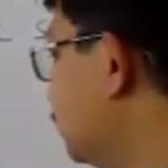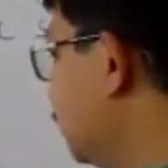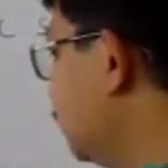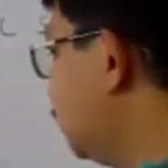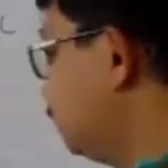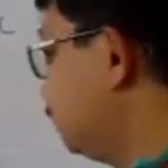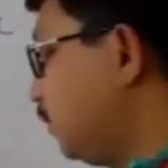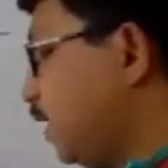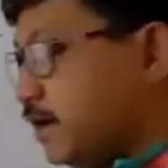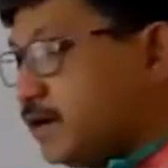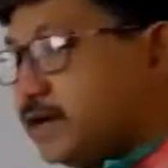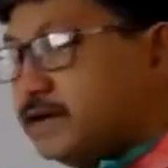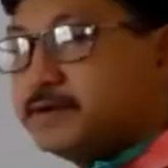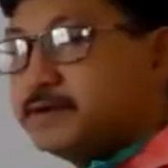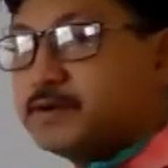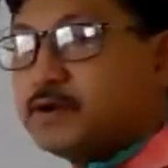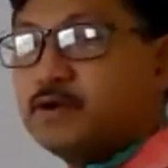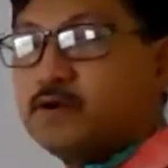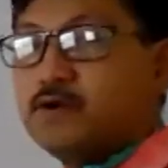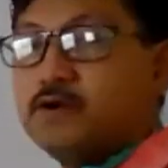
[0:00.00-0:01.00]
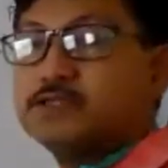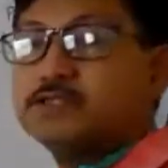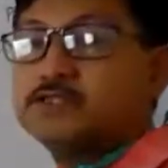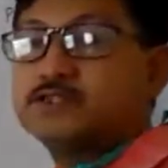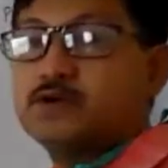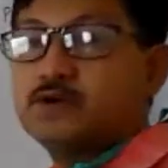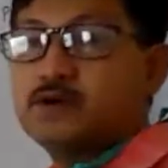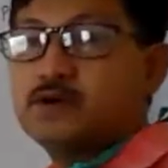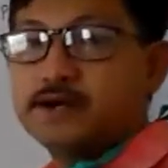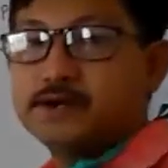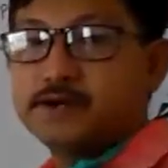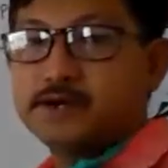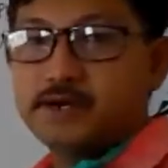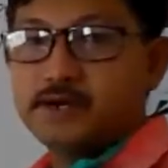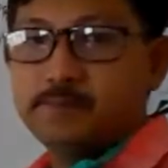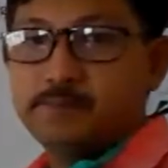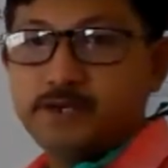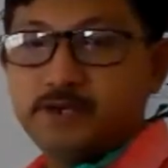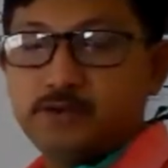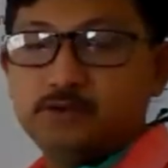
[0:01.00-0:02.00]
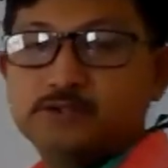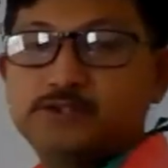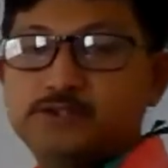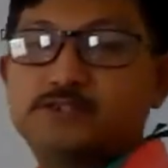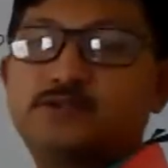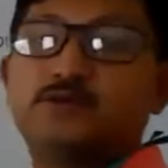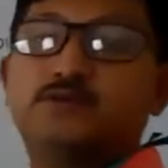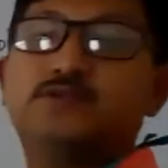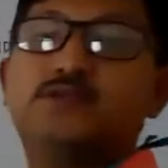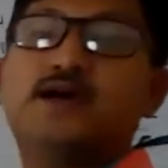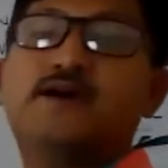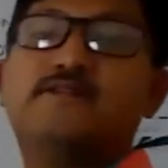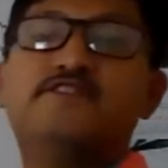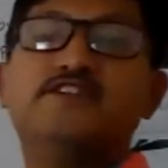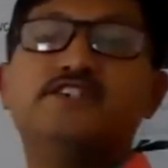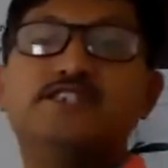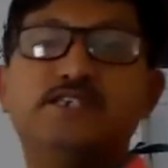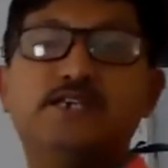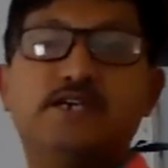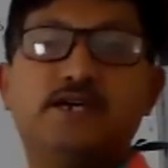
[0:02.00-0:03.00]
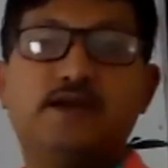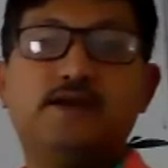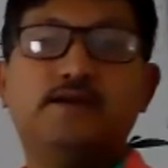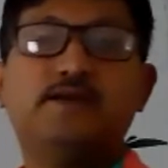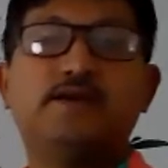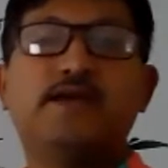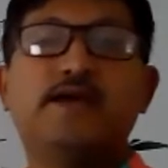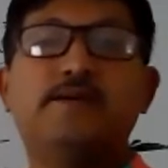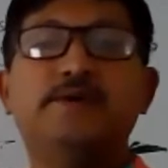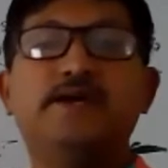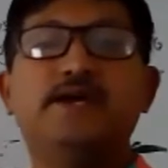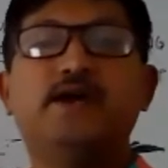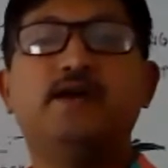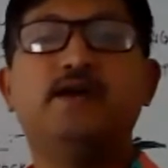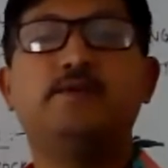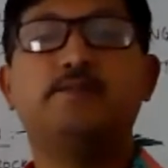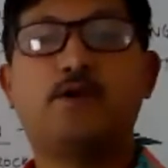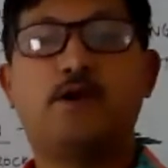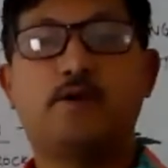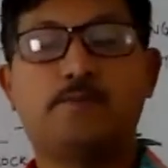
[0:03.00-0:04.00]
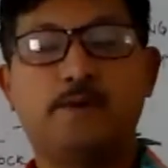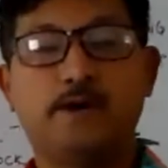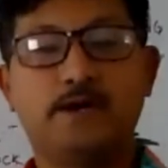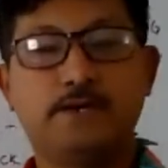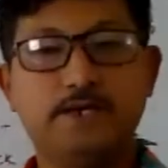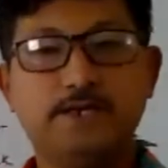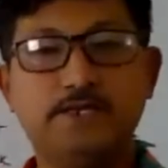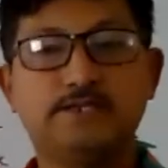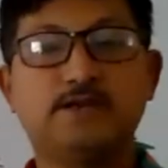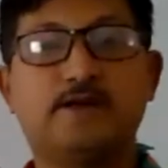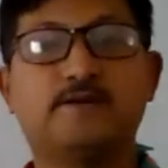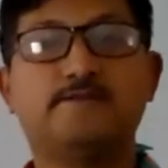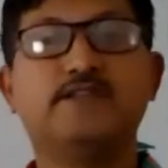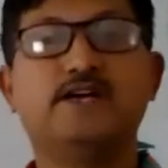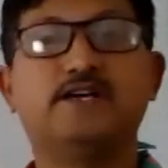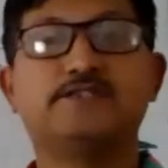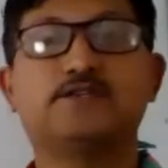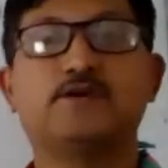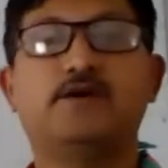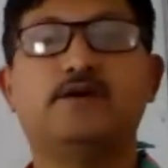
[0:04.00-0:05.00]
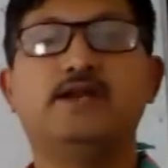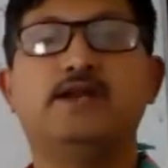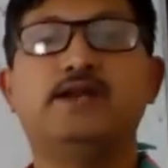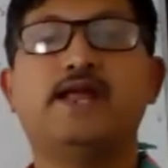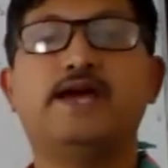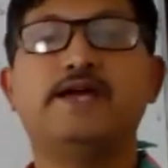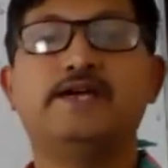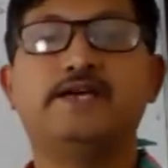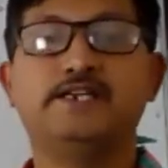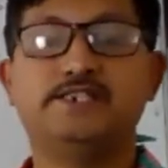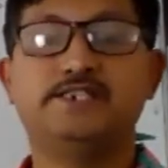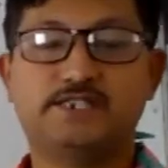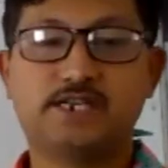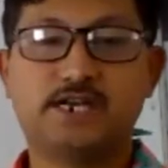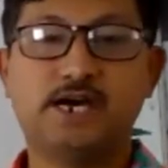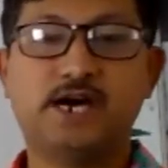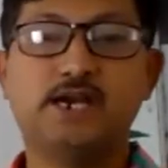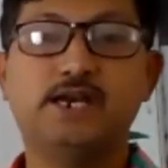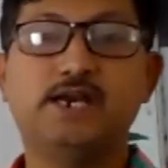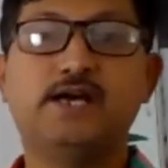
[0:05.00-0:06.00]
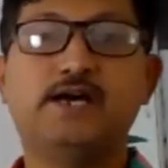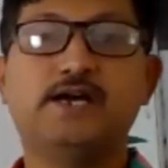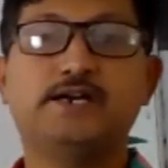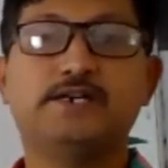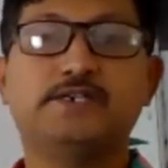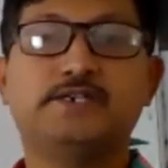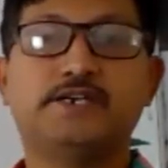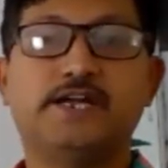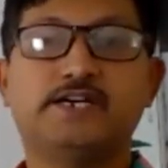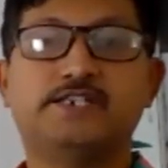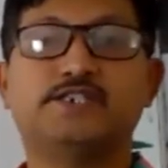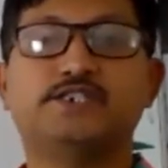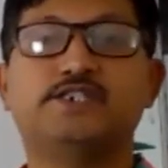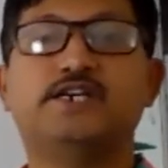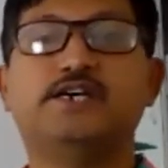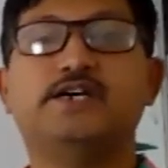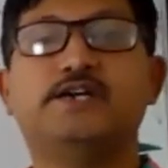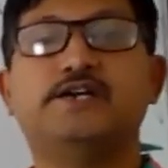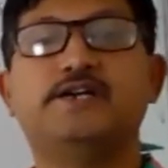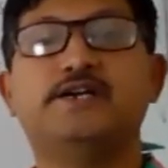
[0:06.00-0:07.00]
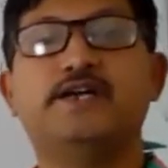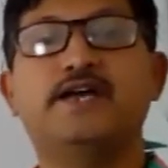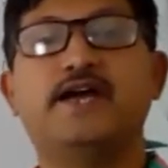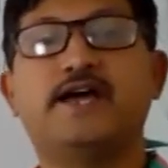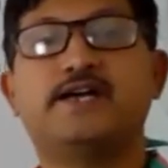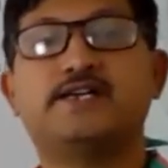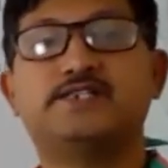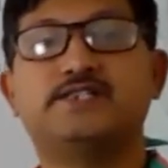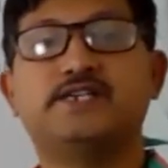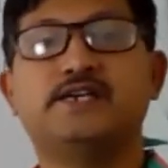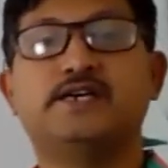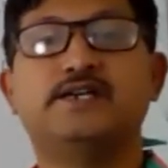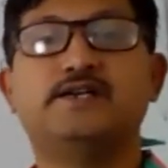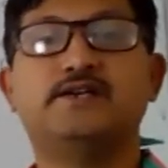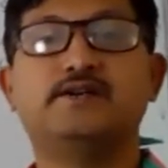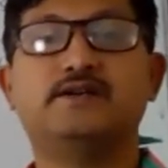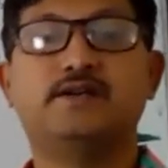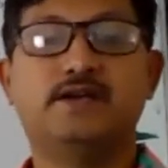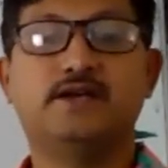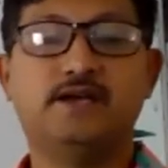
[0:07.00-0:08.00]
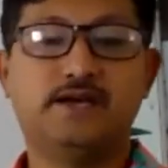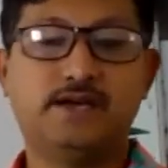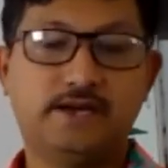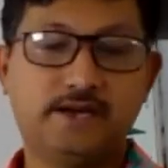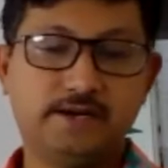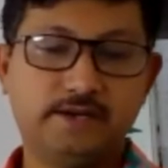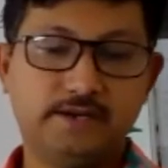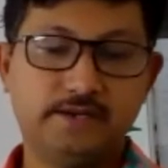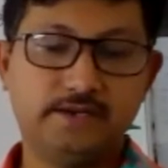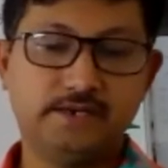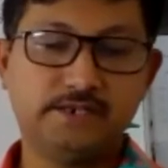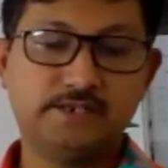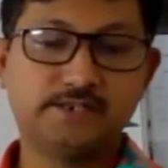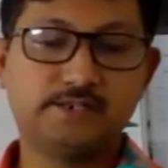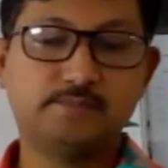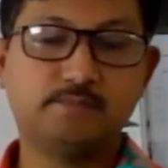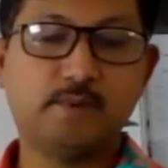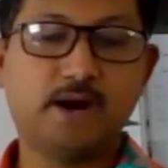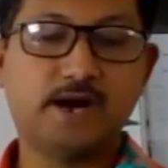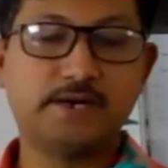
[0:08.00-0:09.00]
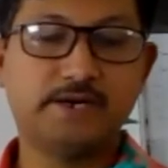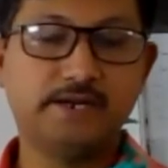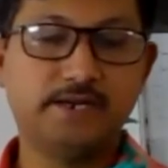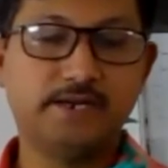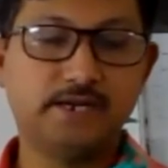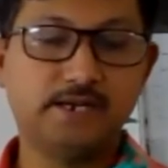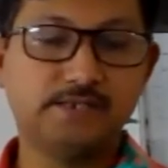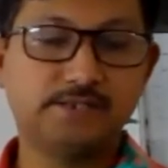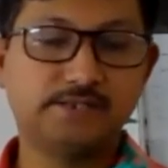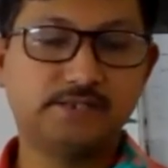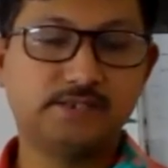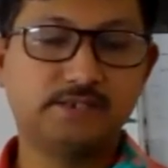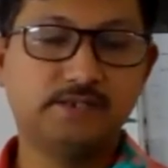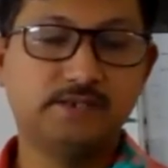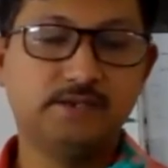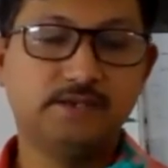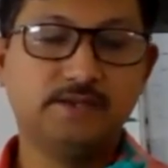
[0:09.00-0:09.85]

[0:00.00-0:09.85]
The parent rock also contributes to the physical chemical properties of the soil, like its color, texture, reaction, and its particles.